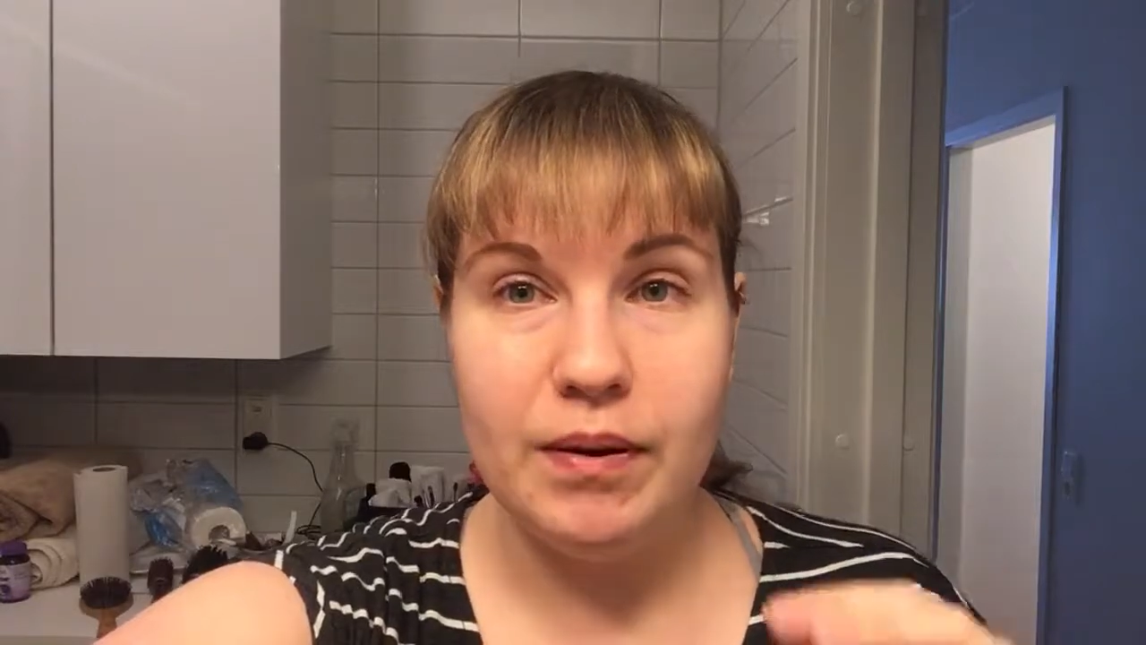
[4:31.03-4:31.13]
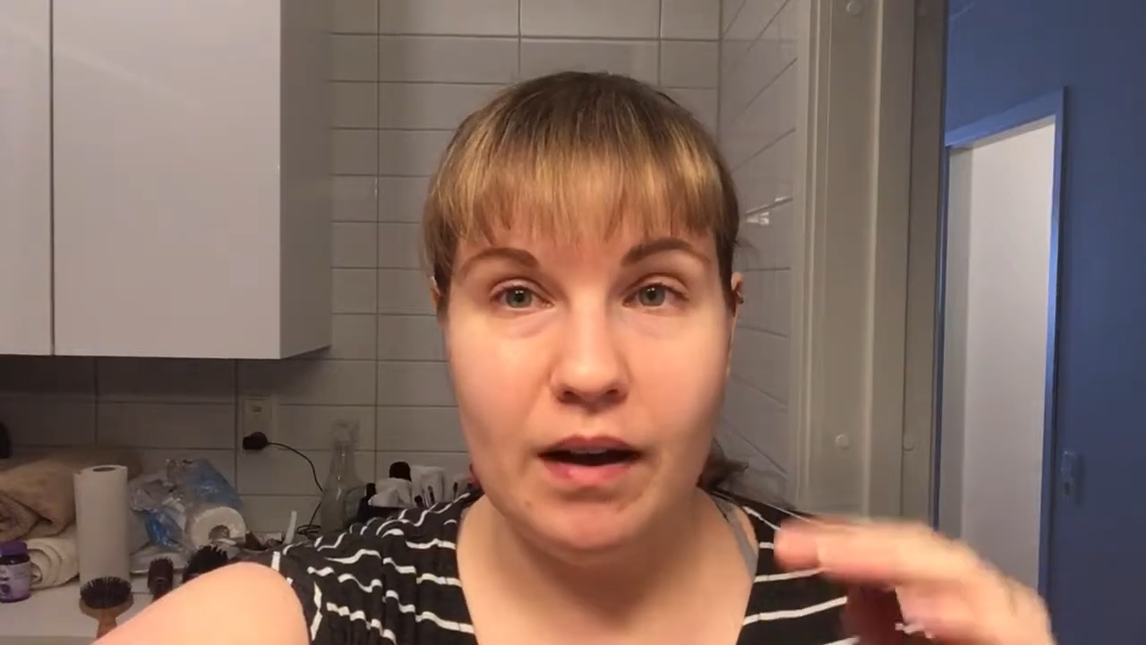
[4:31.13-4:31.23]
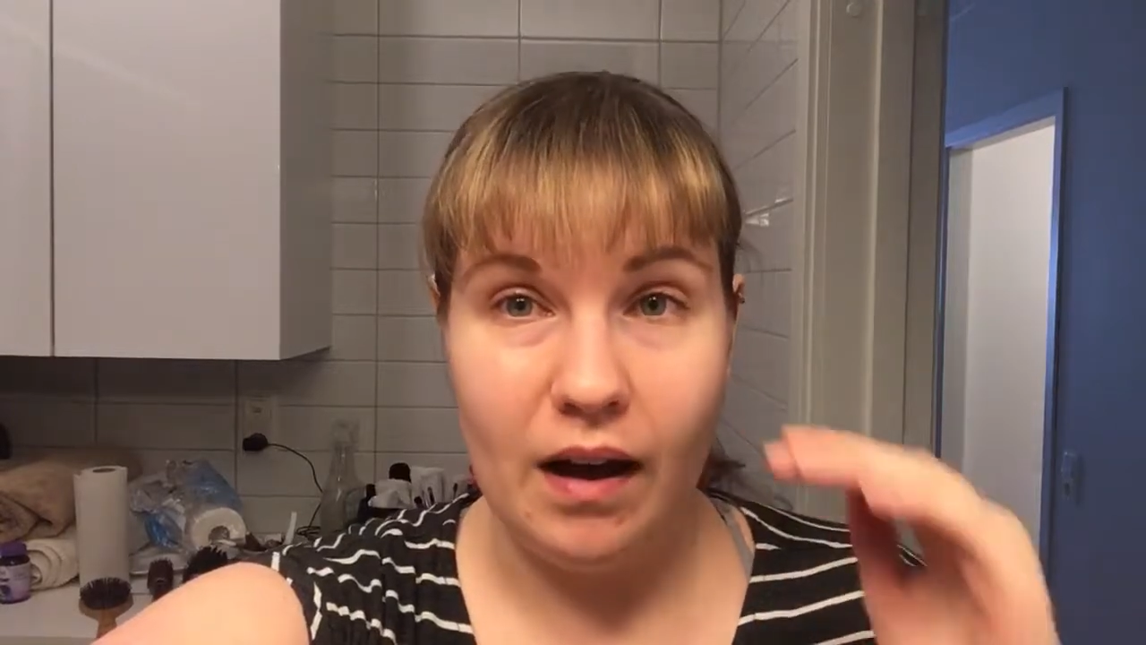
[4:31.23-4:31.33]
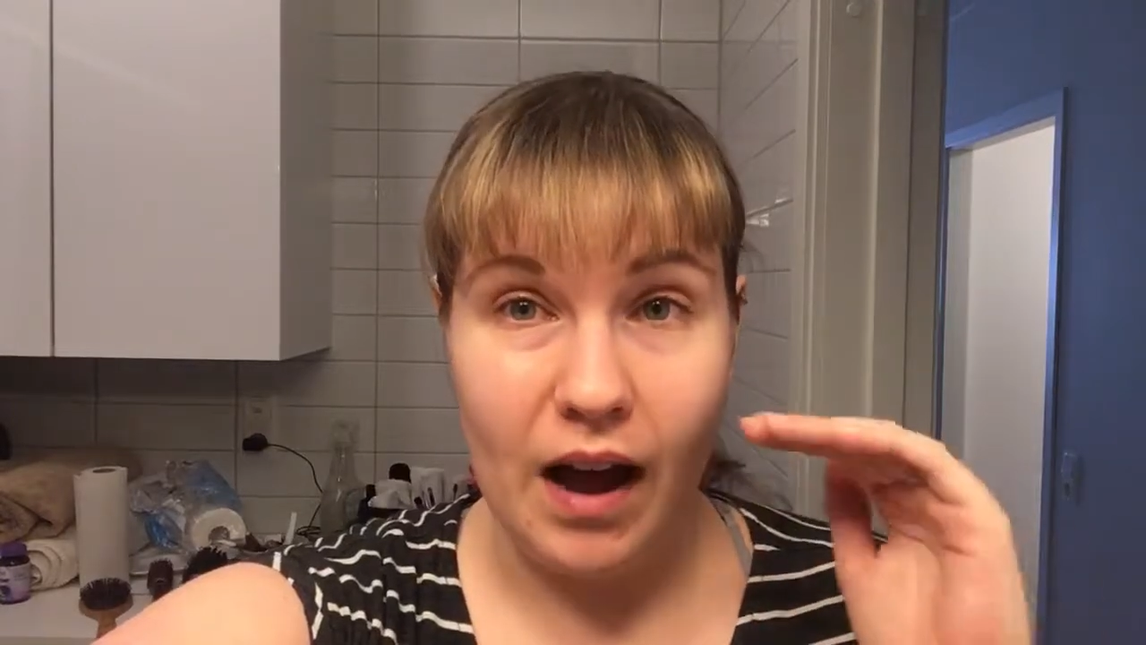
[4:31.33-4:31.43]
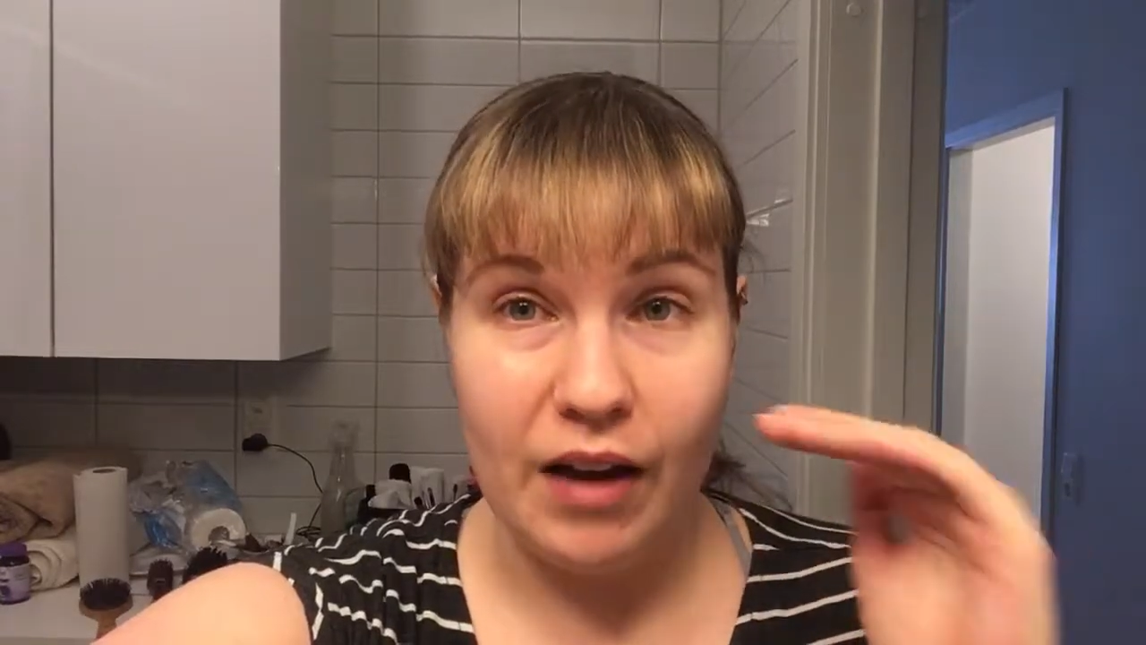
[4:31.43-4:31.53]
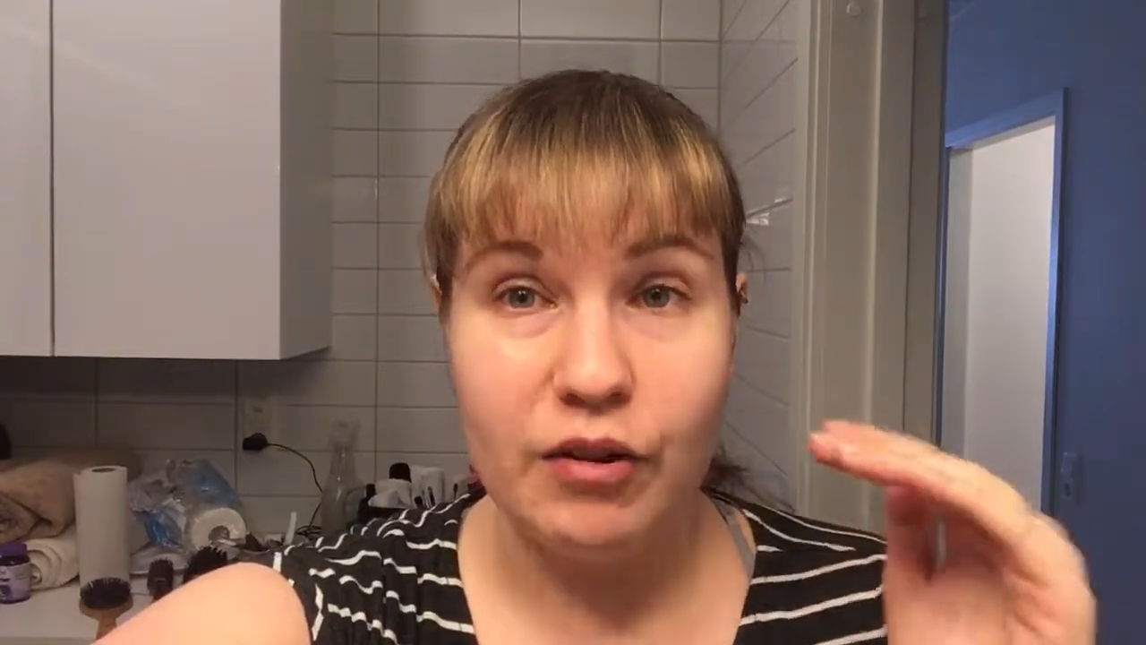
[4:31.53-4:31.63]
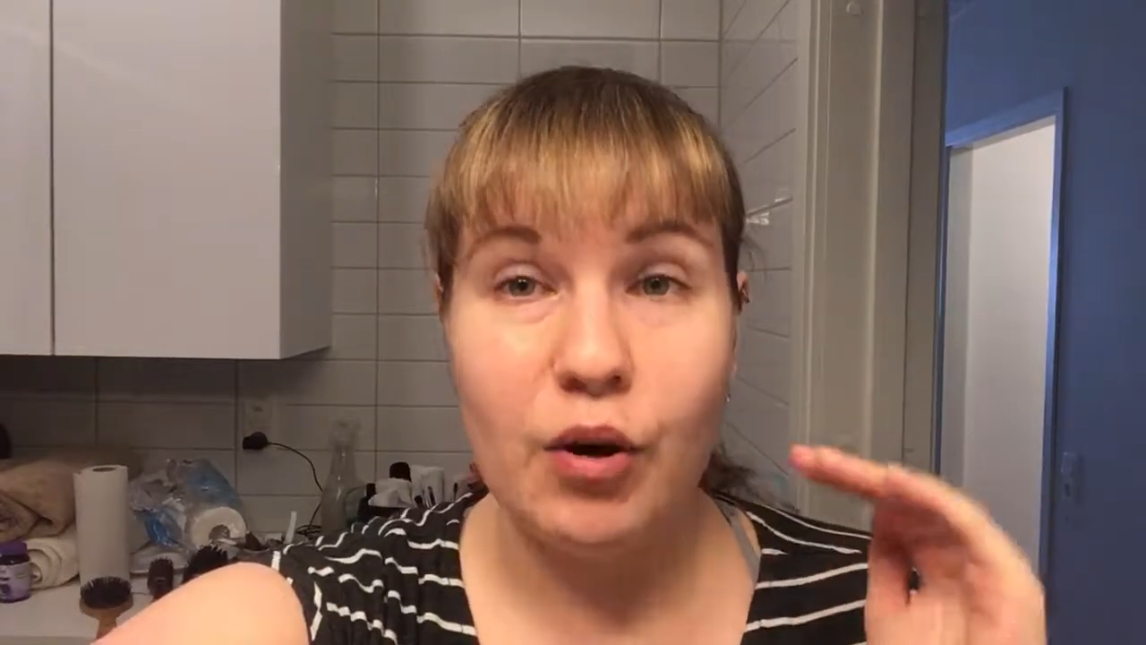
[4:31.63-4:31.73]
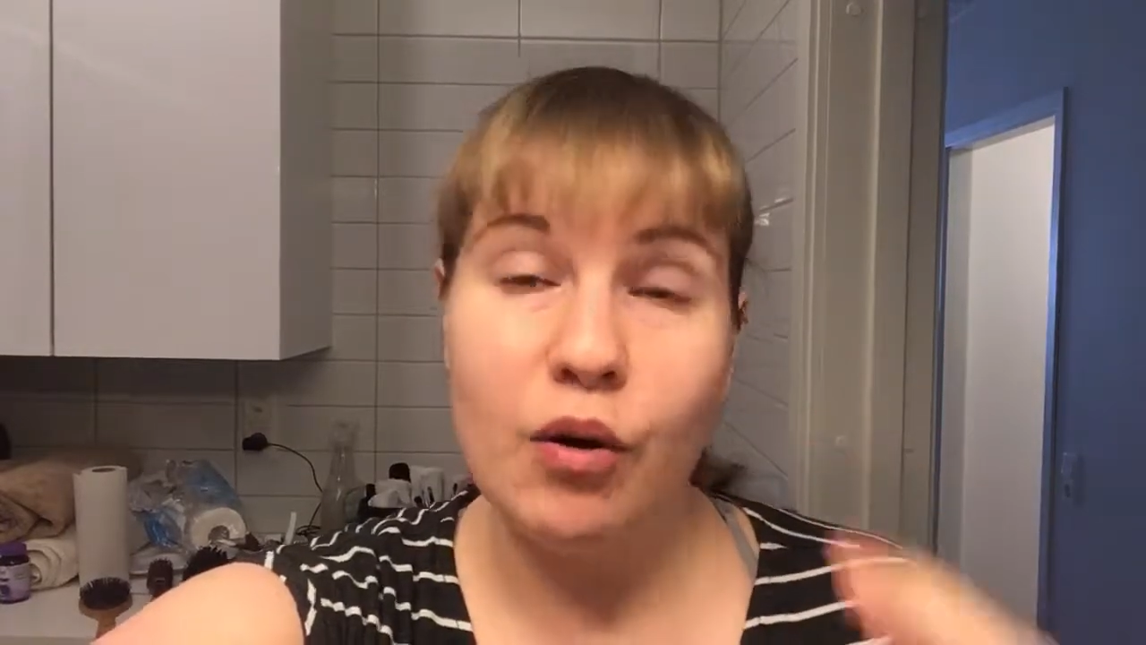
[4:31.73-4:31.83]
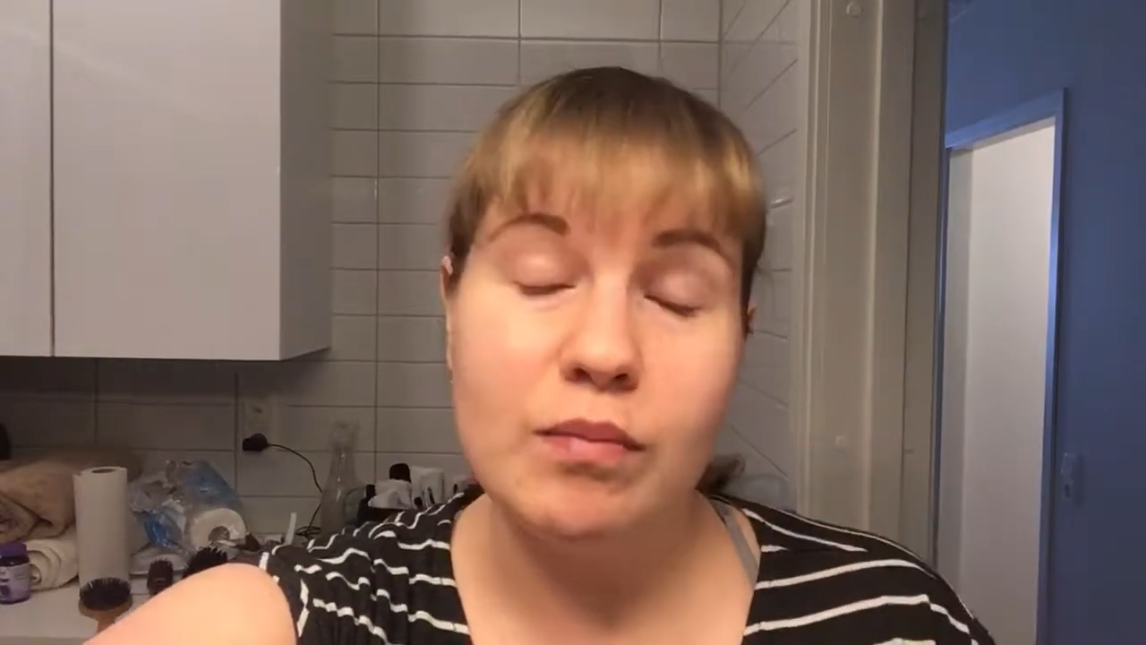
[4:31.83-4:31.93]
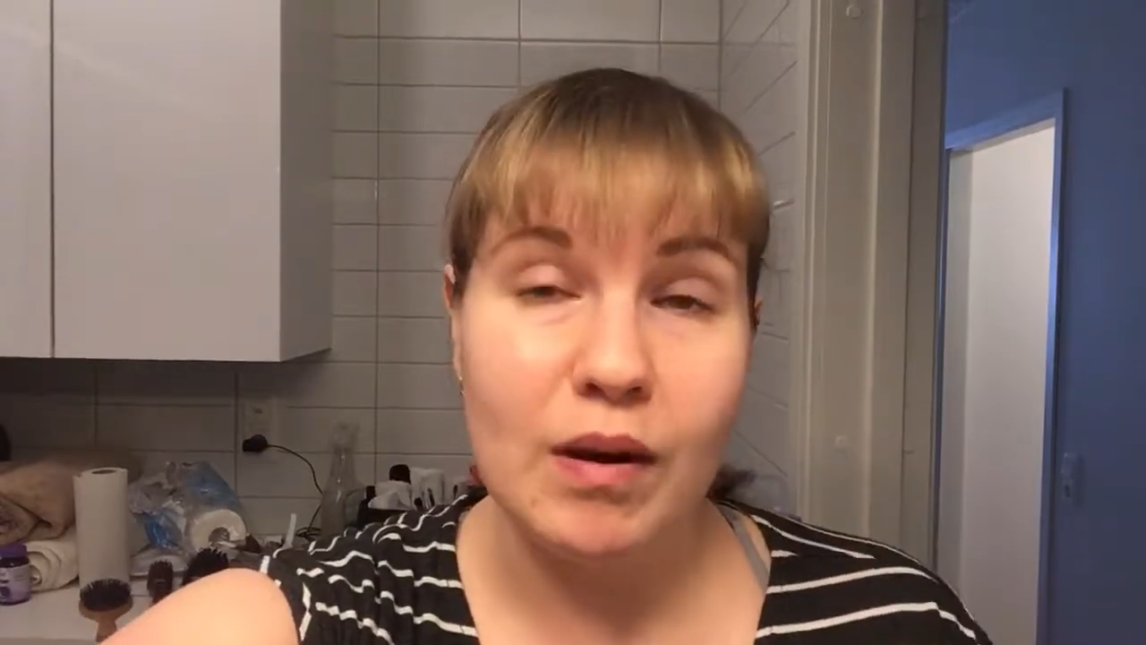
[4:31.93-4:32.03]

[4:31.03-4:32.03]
Uh, I record